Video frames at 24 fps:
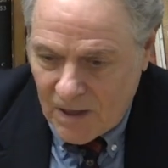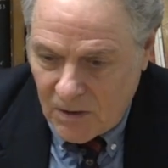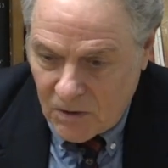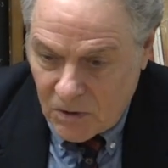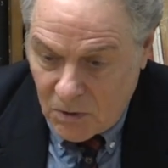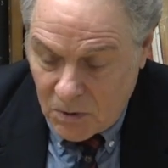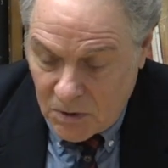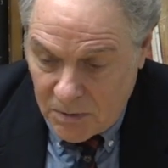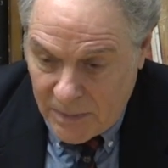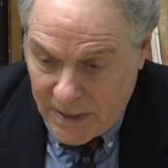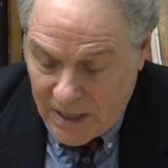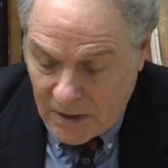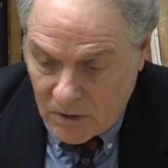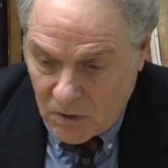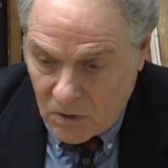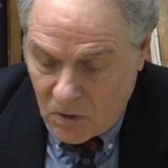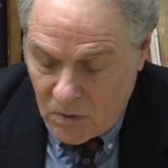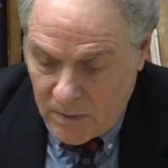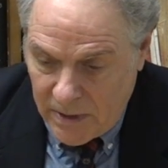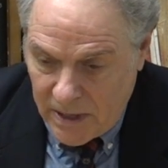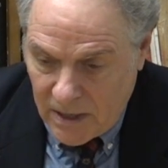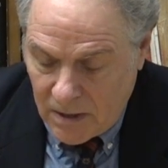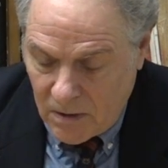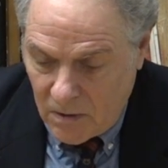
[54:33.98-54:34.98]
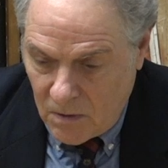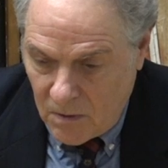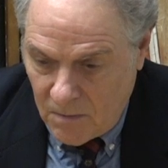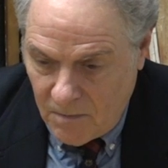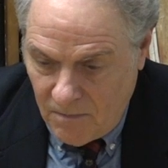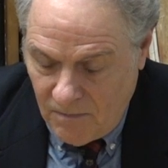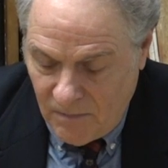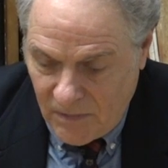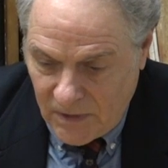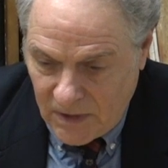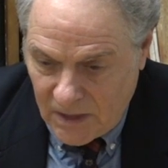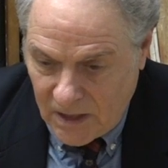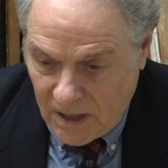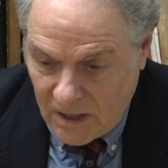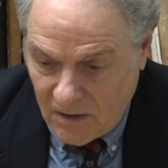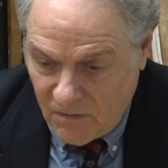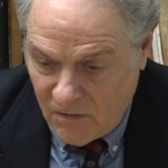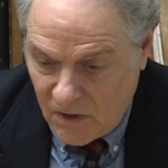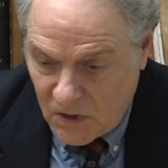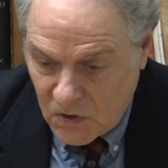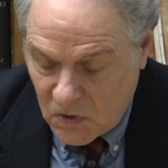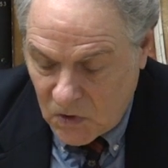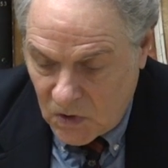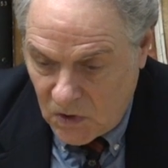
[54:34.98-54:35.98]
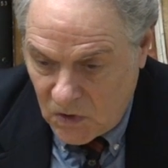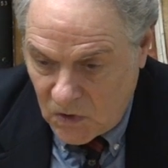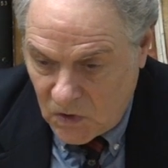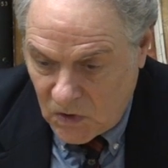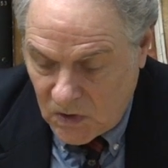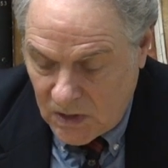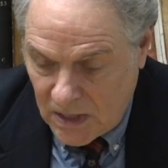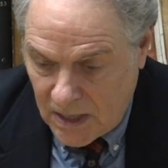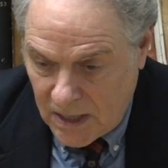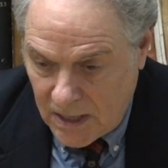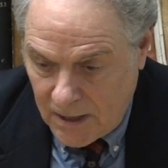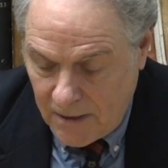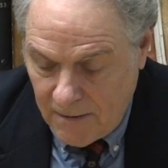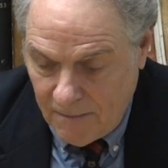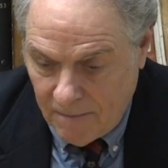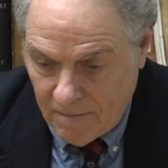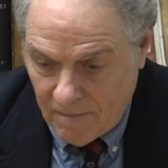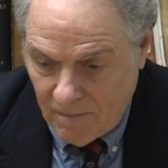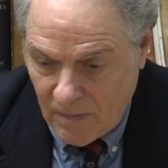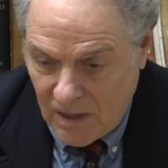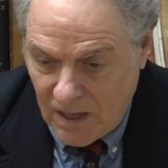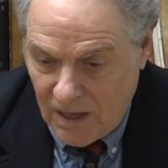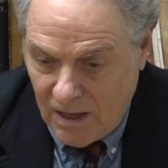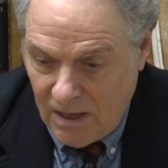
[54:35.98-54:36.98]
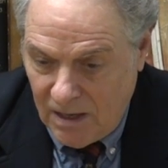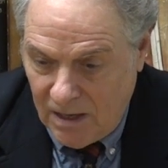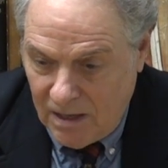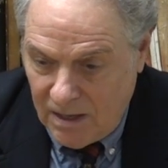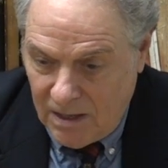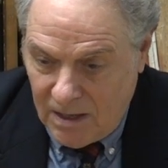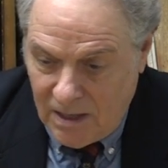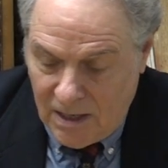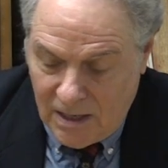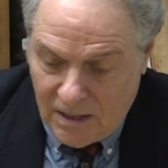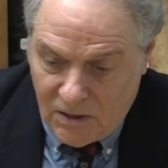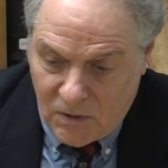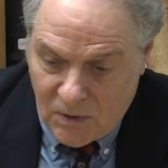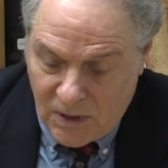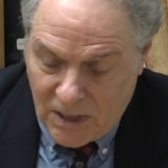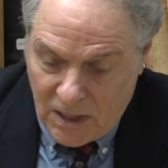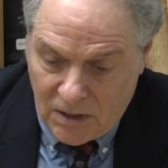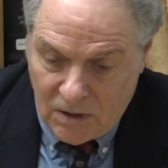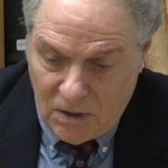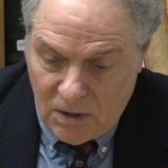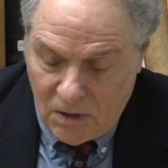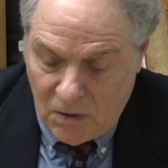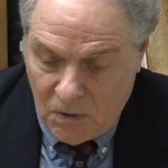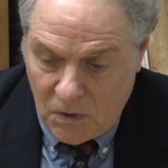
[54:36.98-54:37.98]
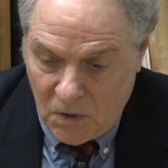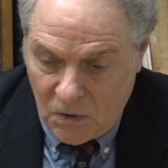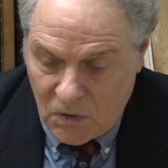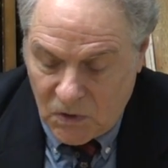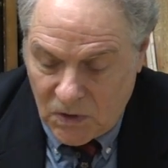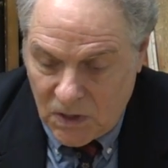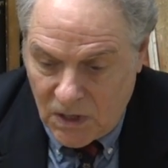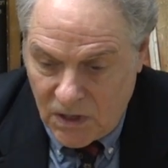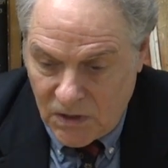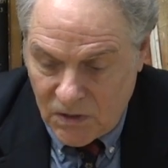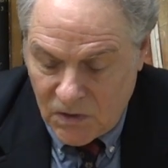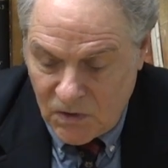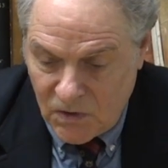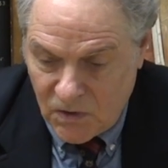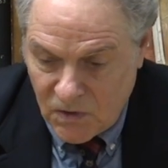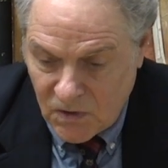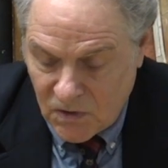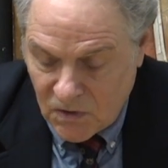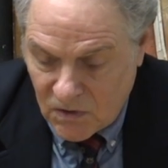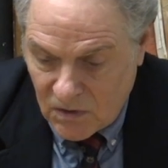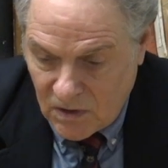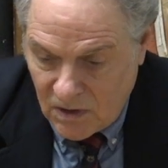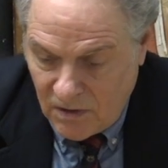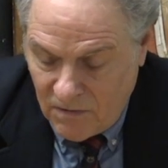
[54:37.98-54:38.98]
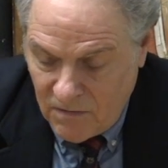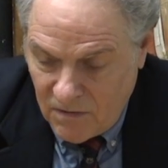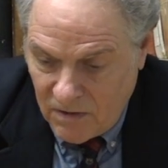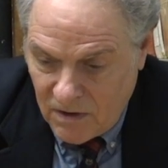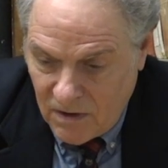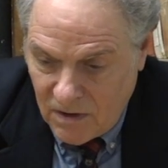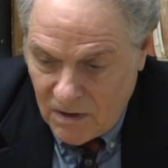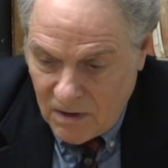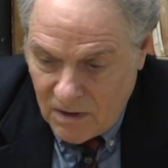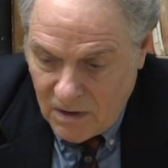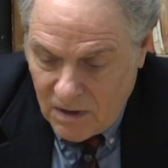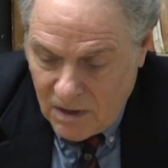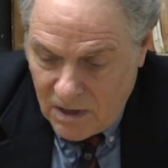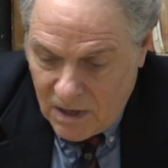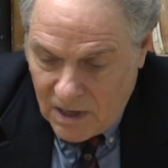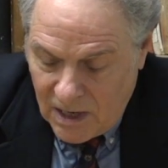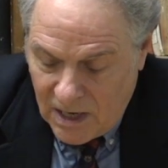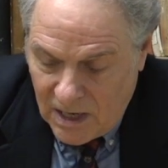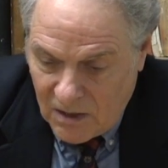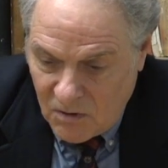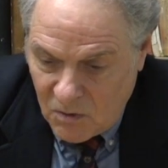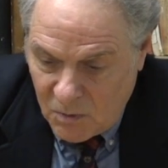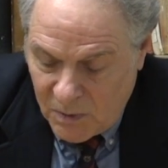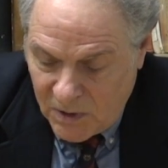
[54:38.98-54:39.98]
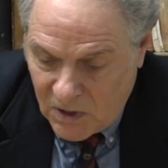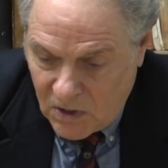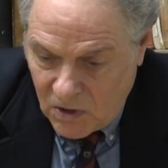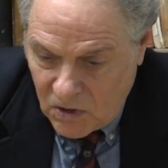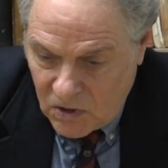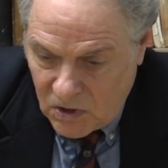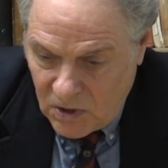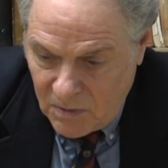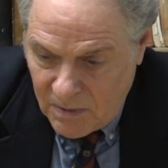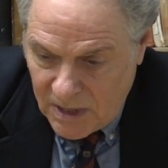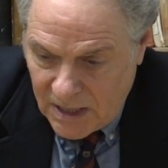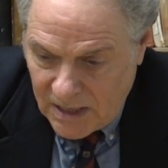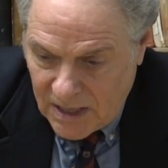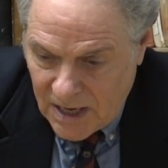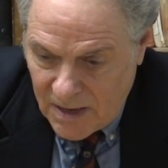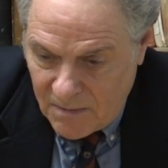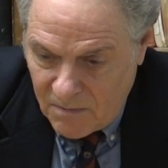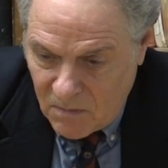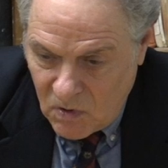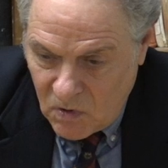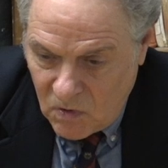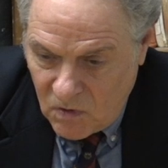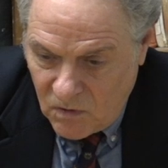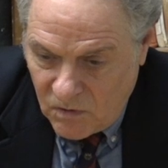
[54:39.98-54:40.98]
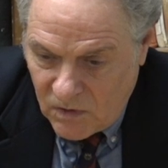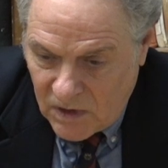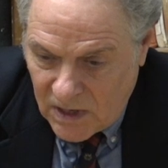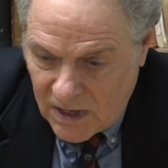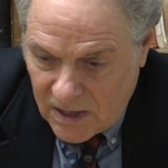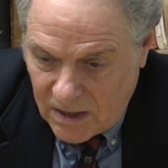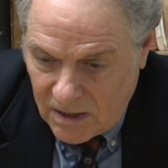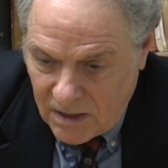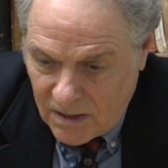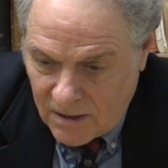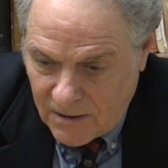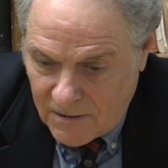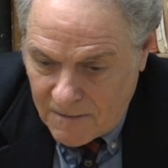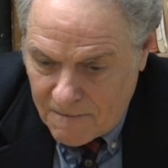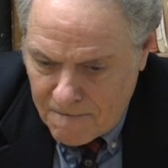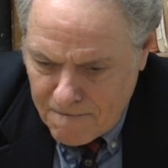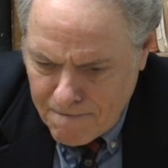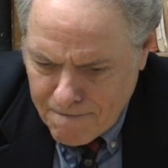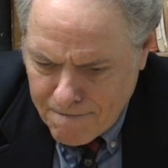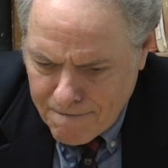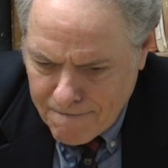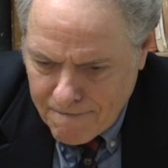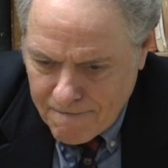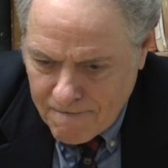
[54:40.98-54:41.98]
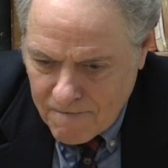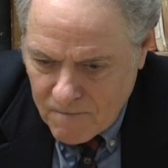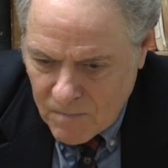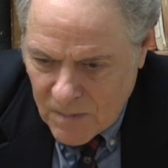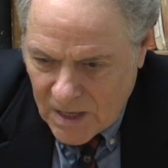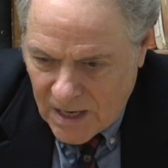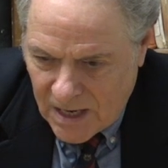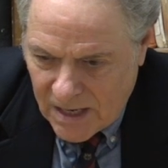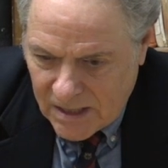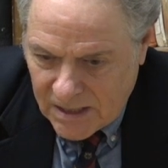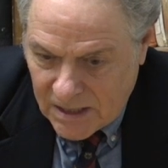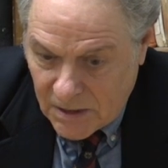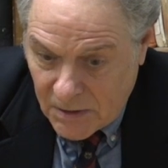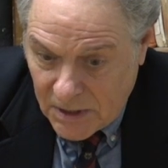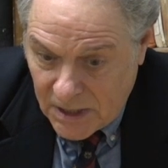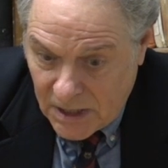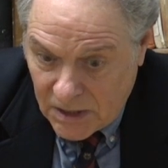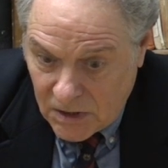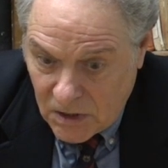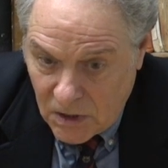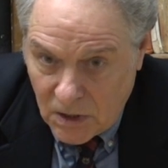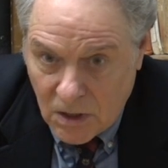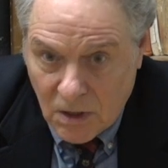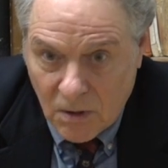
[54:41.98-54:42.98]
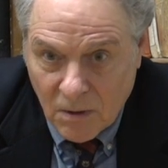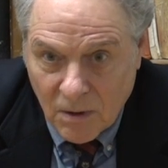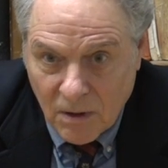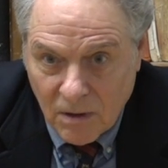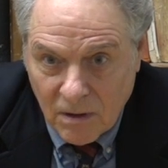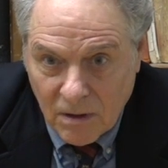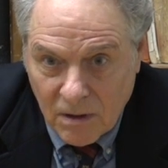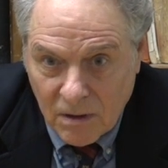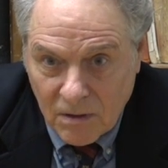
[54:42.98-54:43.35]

She was about to go back home. They convinced her to stay. And so I got to know those cousins and stuff. And it was because she made that move that um, that's how I got to know her.